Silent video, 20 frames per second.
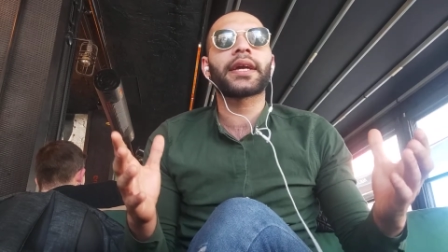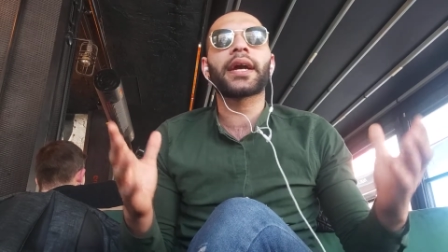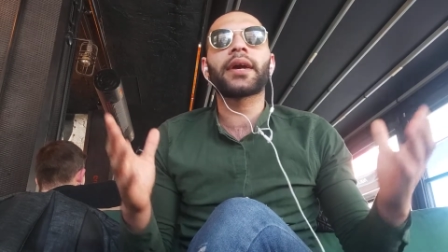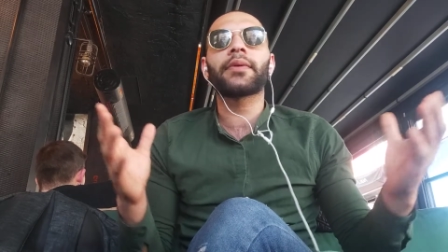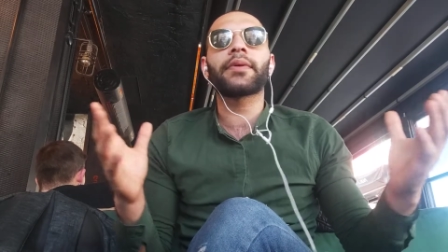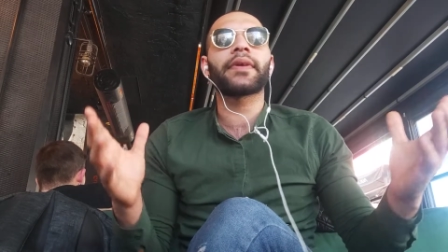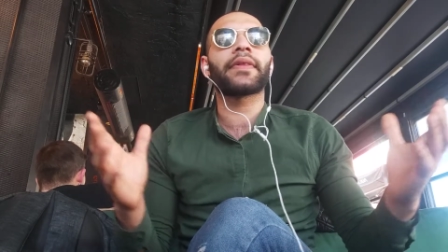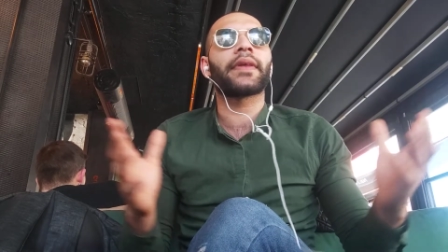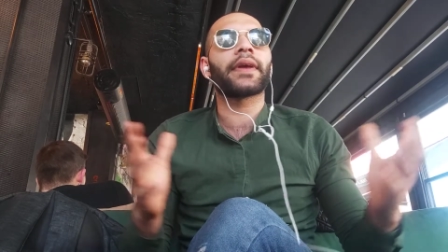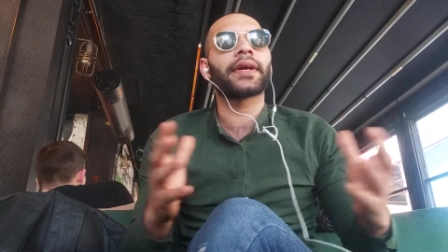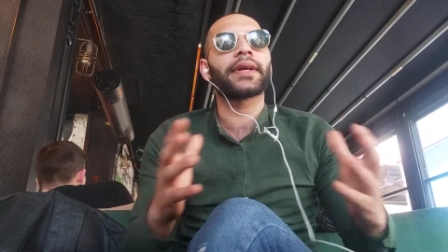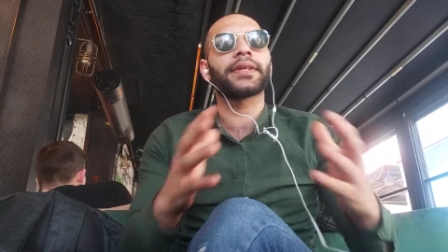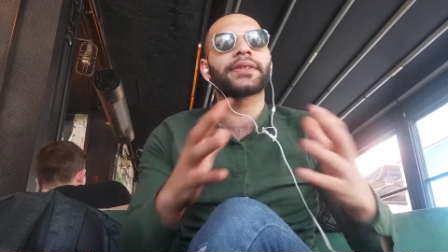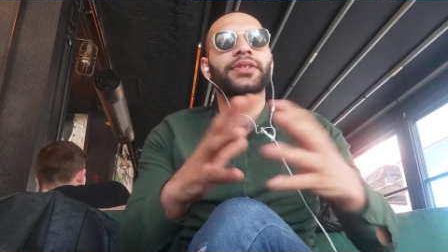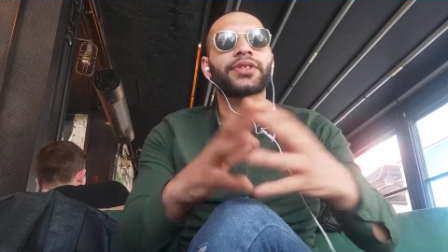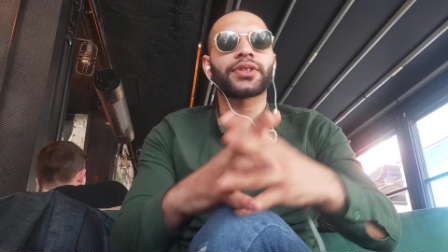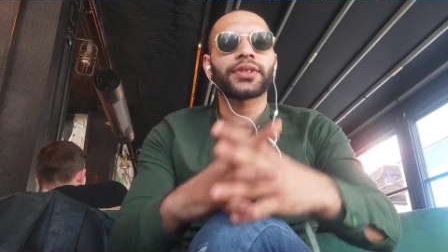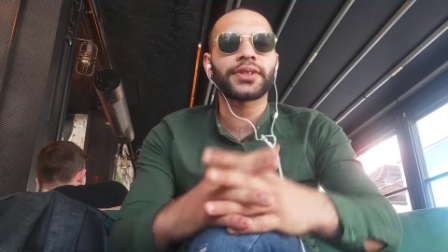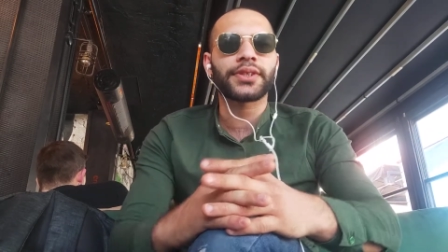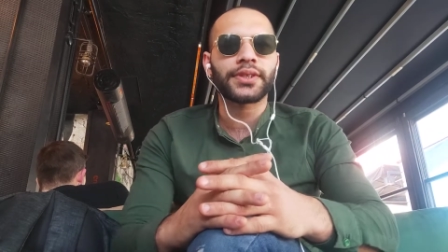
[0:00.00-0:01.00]
everything
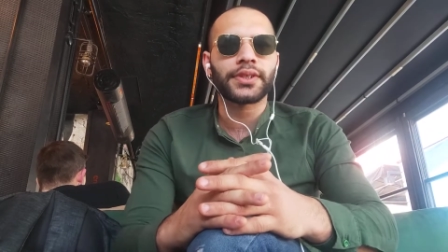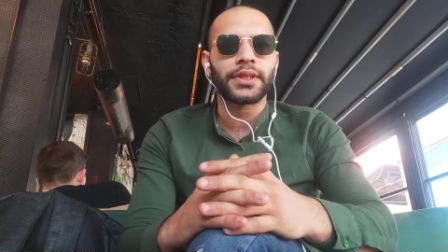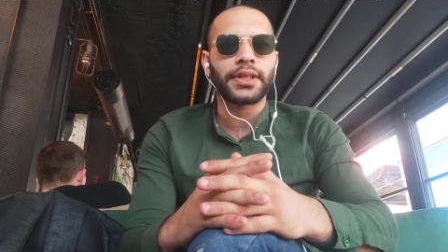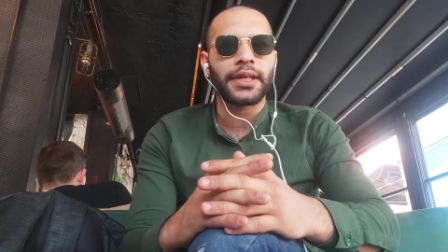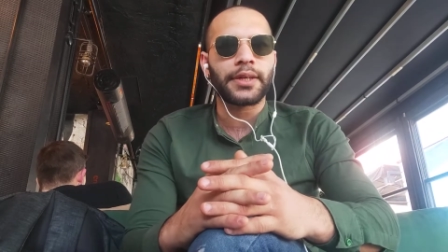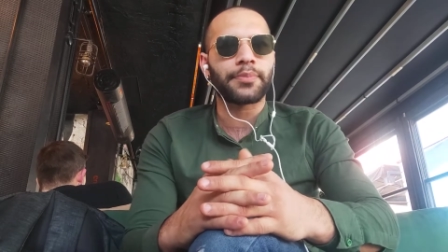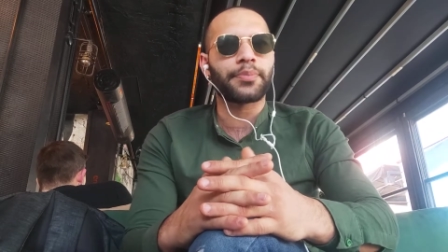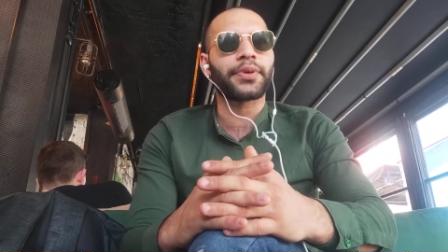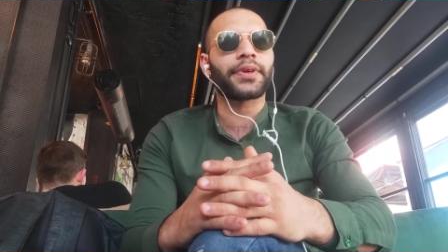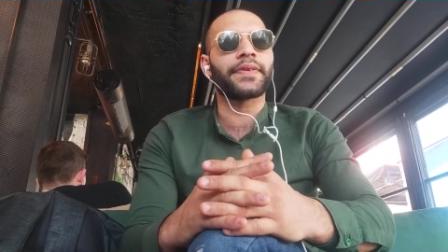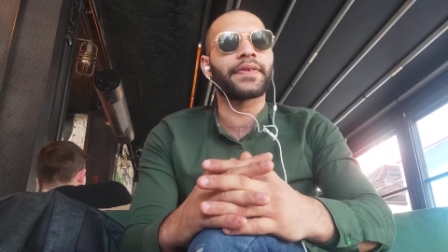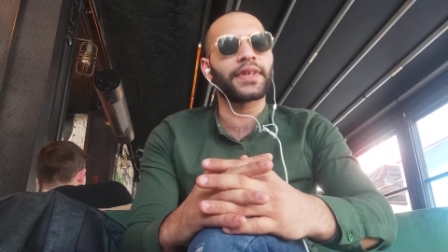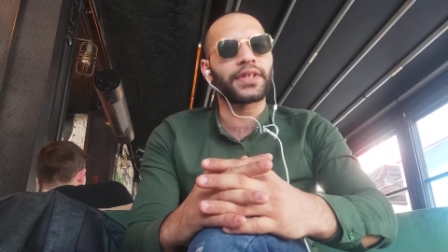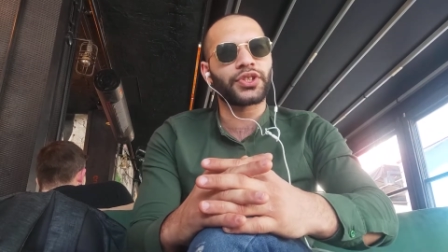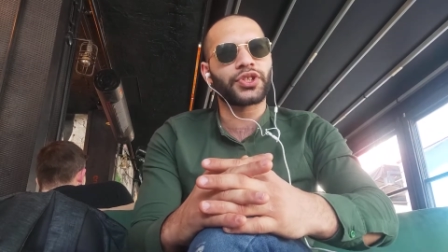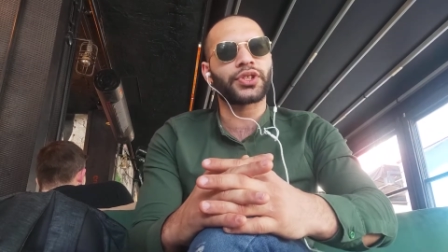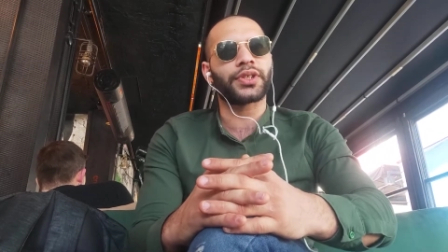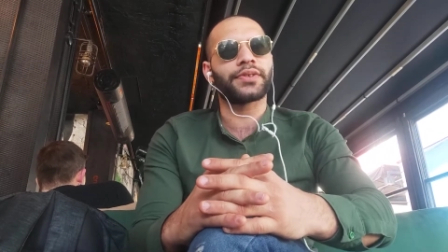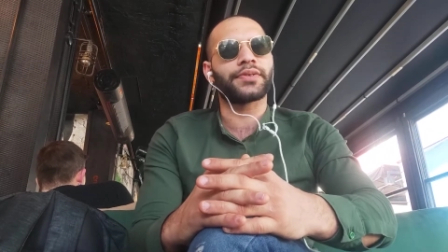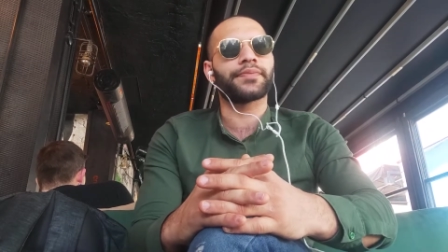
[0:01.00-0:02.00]
is just like
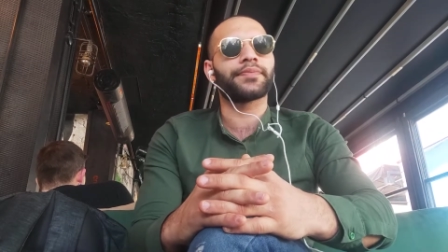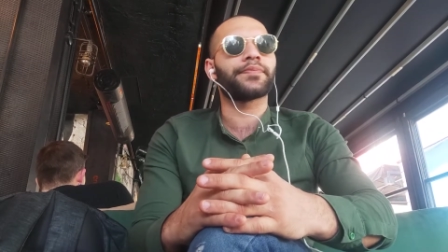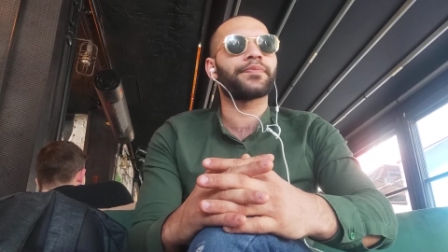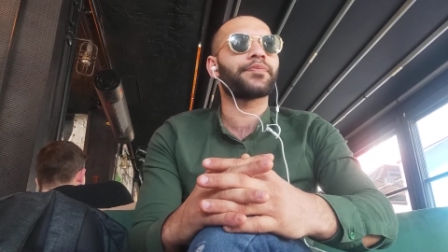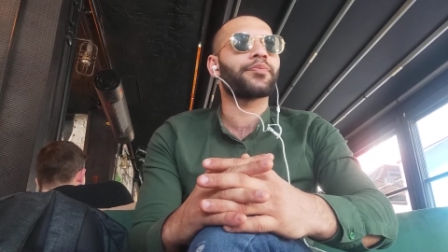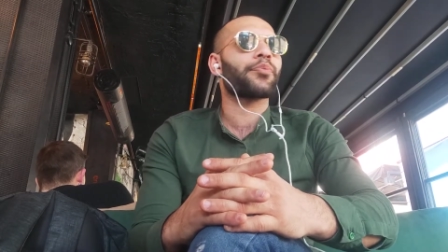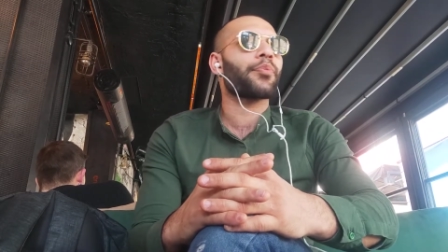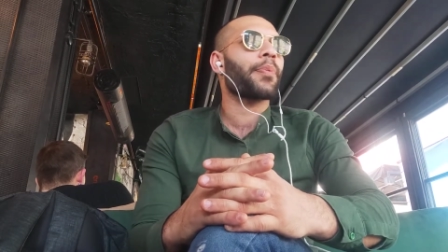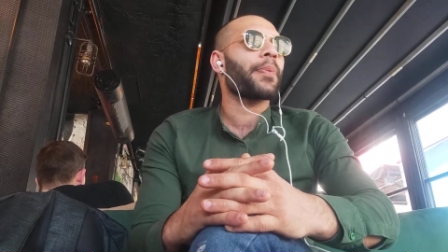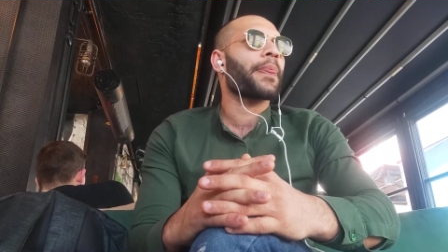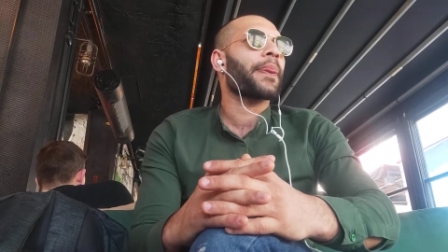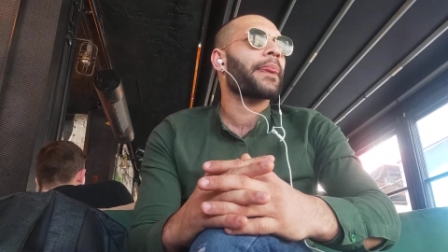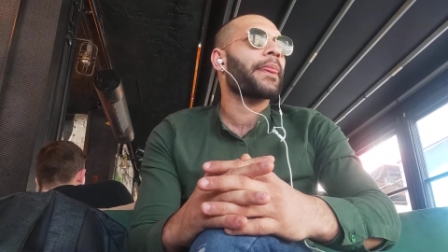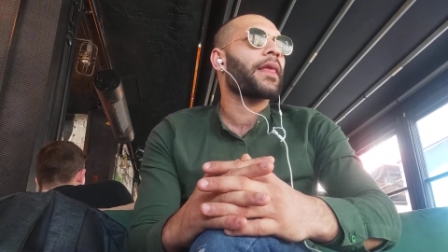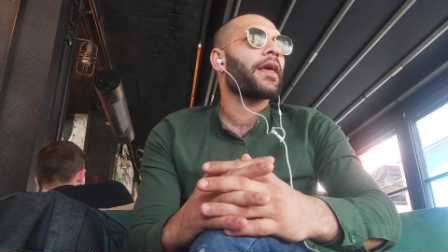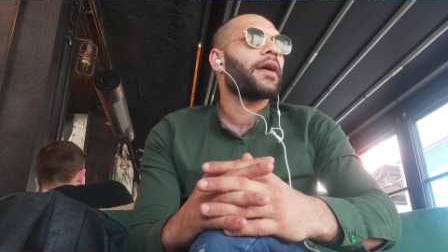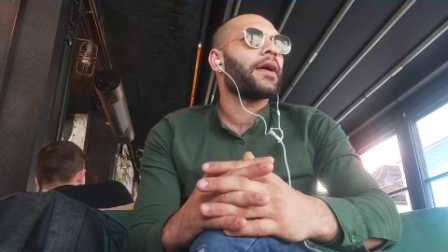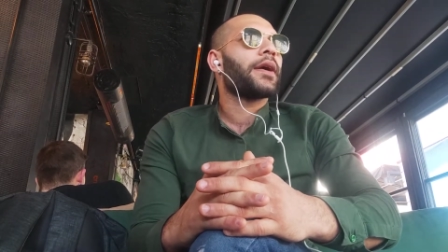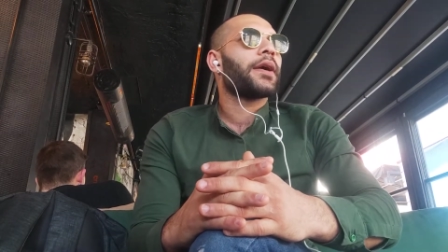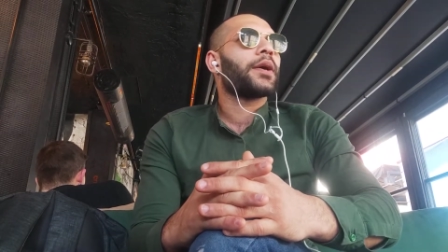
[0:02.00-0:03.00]
prediction.
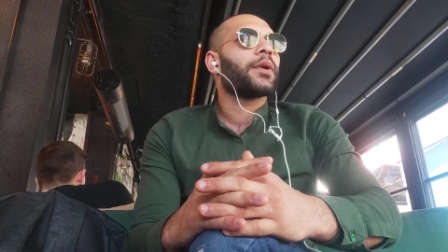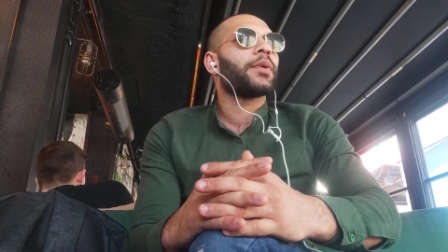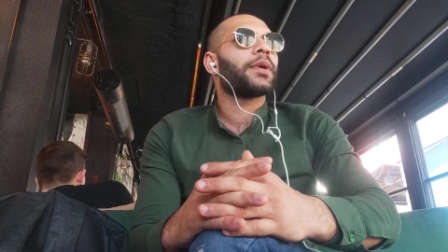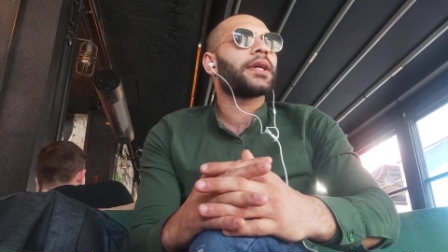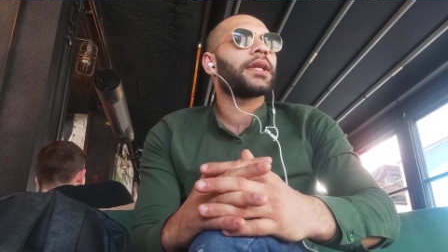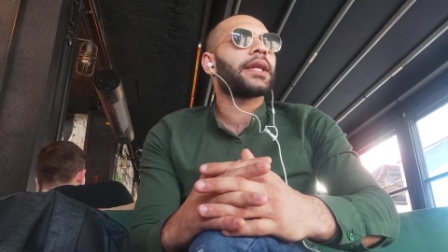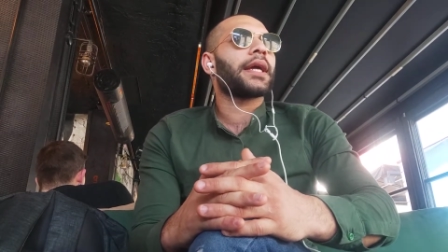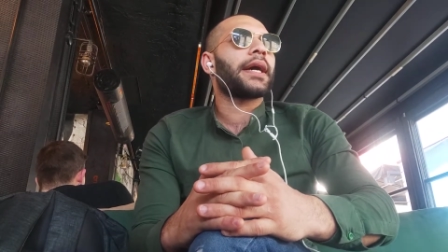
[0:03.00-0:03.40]
Well,